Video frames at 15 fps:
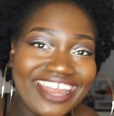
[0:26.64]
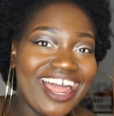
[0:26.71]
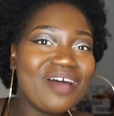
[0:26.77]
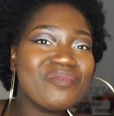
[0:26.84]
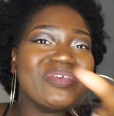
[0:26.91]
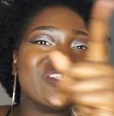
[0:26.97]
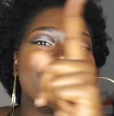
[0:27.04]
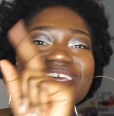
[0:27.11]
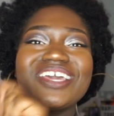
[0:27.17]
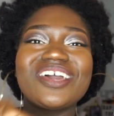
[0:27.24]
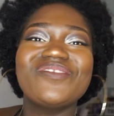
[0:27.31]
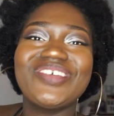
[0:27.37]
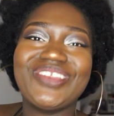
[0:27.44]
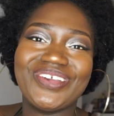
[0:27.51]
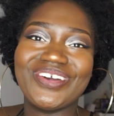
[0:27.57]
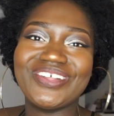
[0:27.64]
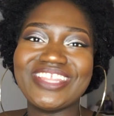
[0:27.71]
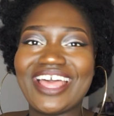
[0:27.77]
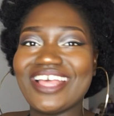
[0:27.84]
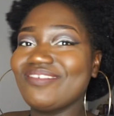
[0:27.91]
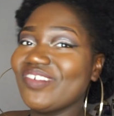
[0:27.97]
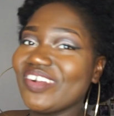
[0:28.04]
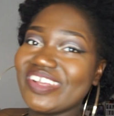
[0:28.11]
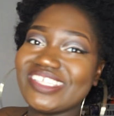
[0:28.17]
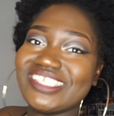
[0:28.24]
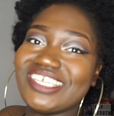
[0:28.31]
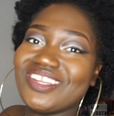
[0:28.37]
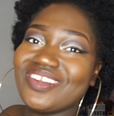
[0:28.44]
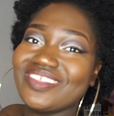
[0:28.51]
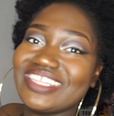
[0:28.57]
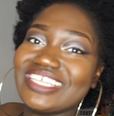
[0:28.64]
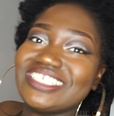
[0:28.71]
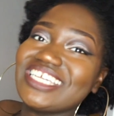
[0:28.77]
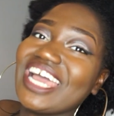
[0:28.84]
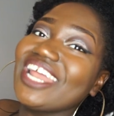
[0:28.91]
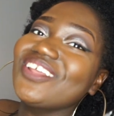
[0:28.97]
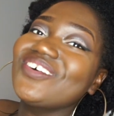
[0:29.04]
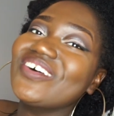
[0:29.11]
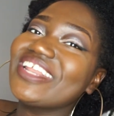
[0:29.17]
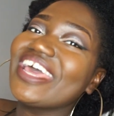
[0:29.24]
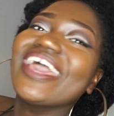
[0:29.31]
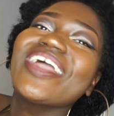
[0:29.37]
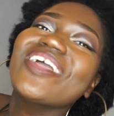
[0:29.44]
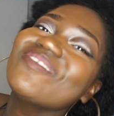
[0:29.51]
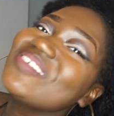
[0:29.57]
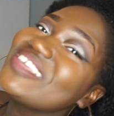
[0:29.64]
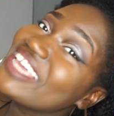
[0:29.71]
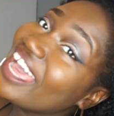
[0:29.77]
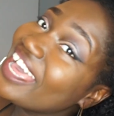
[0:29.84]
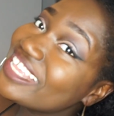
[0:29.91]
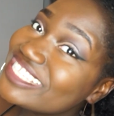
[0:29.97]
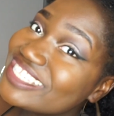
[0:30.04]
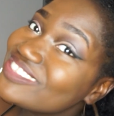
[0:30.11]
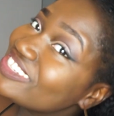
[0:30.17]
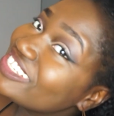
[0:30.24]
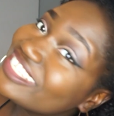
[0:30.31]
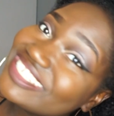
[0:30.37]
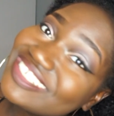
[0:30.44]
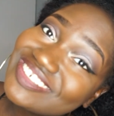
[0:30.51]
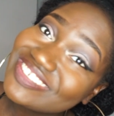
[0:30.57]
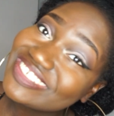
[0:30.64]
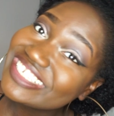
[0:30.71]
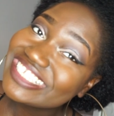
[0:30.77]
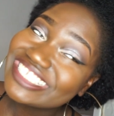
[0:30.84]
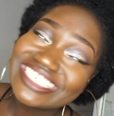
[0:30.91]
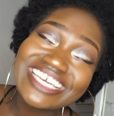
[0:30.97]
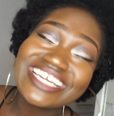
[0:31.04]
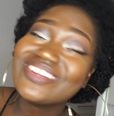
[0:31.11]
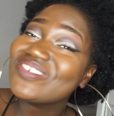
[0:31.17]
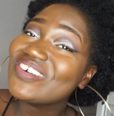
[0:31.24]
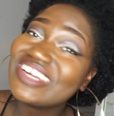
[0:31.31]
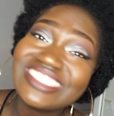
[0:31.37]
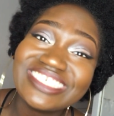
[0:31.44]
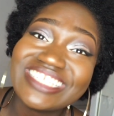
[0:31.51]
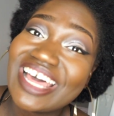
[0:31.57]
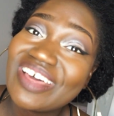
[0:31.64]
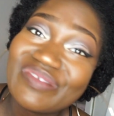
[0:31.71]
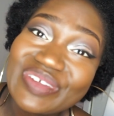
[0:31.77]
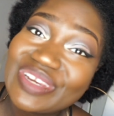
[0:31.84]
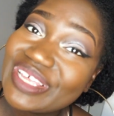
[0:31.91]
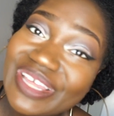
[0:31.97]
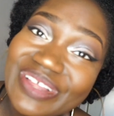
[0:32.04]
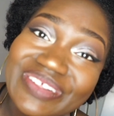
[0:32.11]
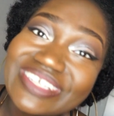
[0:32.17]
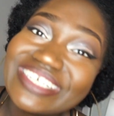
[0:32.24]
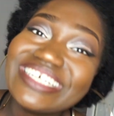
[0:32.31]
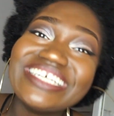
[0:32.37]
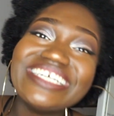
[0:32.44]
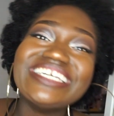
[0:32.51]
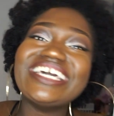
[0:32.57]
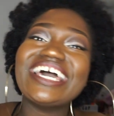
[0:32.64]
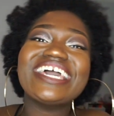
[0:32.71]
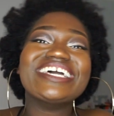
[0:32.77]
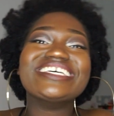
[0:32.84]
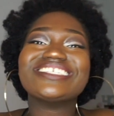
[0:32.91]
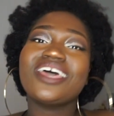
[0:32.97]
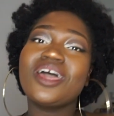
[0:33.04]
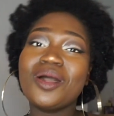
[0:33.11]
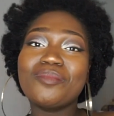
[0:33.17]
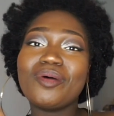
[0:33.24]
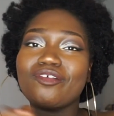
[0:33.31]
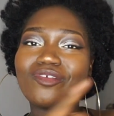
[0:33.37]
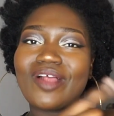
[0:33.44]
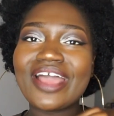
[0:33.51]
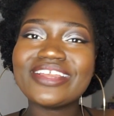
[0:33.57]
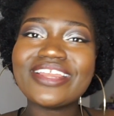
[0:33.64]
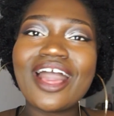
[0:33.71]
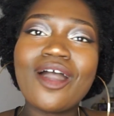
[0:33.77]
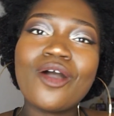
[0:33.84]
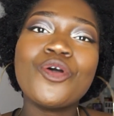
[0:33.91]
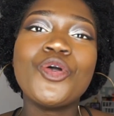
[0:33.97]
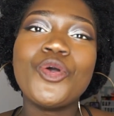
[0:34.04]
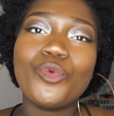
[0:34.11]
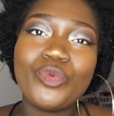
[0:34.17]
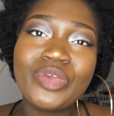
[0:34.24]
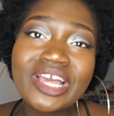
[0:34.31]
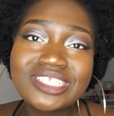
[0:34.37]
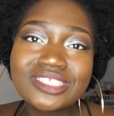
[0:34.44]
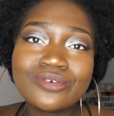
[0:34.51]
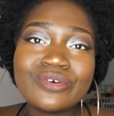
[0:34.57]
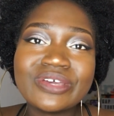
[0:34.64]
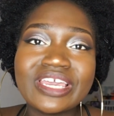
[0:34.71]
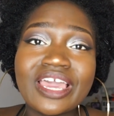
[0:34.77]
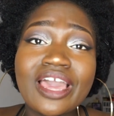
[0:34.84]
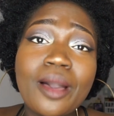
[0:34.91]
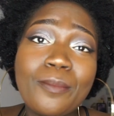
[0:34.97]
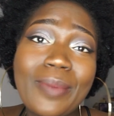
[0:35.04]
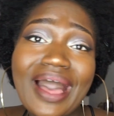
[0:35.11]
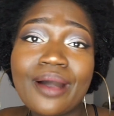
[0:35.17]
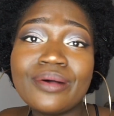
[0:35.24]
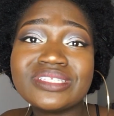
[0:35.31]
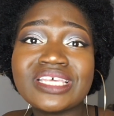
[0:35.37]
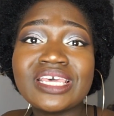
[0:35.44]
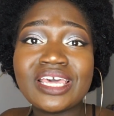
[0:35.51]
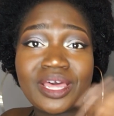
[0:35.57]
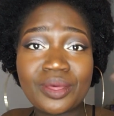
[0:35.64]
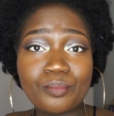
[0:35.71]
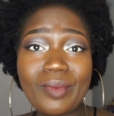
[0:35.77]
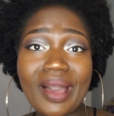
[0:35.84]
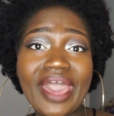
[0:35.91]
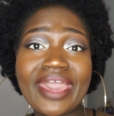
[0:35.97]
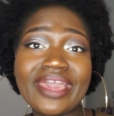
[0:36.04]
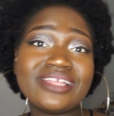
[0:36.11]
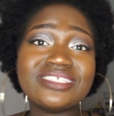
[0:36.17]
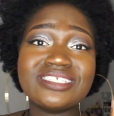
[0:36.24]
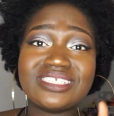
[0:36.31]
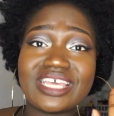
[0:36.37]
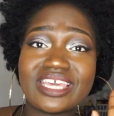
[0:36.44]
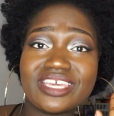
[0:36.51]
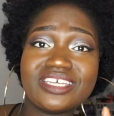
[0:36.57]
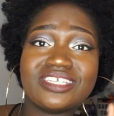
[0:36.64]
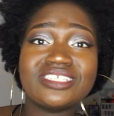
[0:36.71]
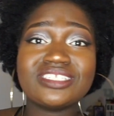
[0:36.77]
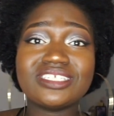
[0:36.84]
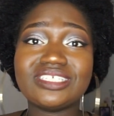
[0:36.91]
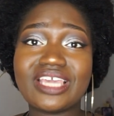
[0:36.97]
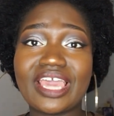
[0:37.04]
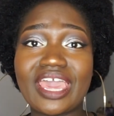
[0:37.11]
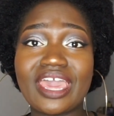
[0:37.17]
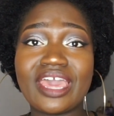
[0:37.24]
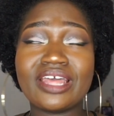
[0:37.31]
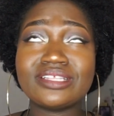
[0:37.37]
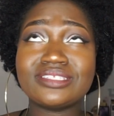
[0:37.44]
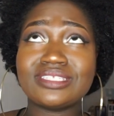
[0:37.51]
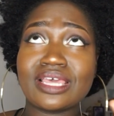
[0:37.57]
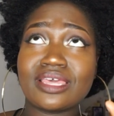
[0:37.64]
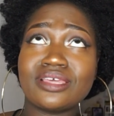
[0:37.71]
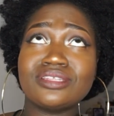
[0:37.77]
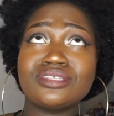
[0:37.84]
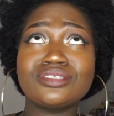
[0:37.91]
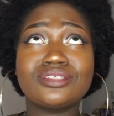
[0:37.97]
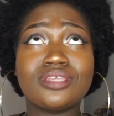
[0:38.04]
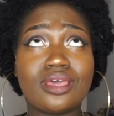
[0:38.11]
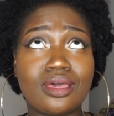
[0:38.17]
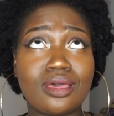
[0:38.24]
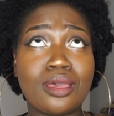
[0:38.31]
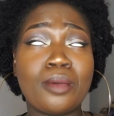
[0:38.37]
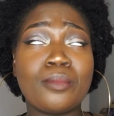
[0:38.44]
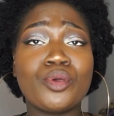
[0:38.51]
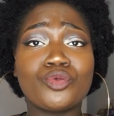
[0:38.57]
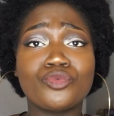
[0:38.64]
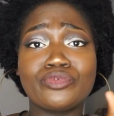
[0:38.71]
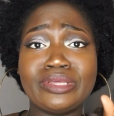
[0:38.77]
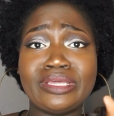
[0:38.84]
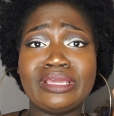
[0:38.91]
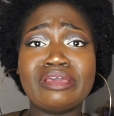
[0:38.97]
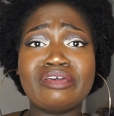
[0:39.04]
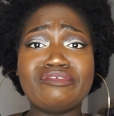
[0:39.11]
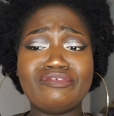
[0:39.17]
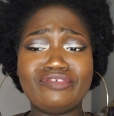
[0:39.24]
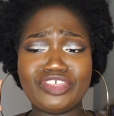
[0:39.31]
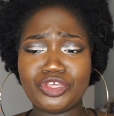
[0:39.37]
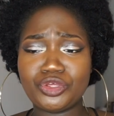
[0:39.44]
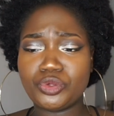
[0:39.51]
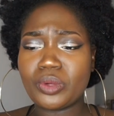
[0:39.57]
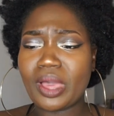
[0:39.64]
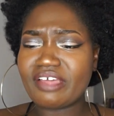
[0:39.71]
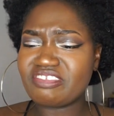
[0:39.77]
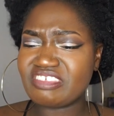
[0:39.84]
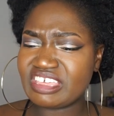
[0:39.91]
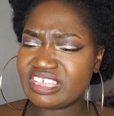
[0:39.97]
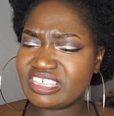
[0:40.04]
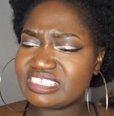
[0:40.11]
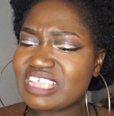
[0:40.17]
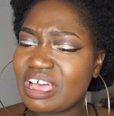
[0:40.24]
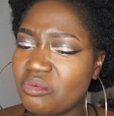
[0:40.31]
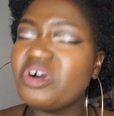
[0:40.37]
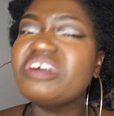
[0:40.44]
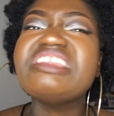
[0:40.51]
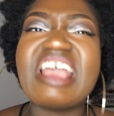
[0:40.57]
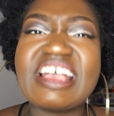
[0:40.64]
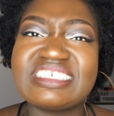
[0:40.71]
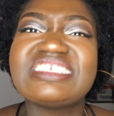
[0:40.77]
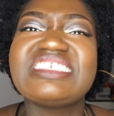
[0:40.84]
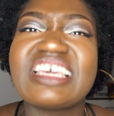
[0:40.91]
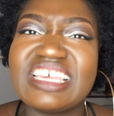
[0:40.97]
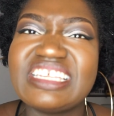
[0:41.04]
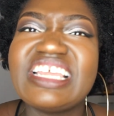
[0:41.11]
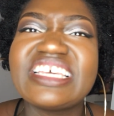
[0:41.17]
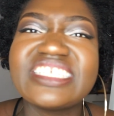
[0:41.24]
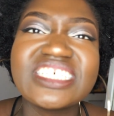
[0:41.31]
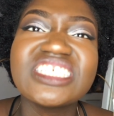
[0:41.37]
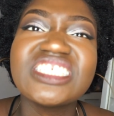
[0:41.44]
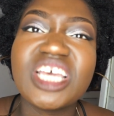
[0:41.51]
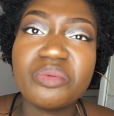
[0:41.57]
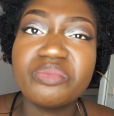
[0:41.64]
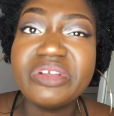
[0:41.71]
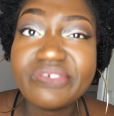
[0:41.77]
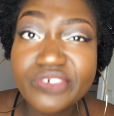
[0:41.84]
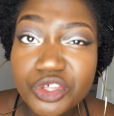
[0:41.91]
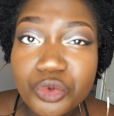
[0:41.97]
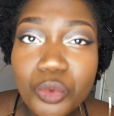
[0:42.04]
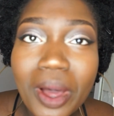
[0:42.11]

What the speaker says: And I'll be doing a video on that very soon on this channel, and I hope you guys will stay to watch that video. Yes, but right now we are talking about my second term review. I think it's that one. Yeah, it's the second term review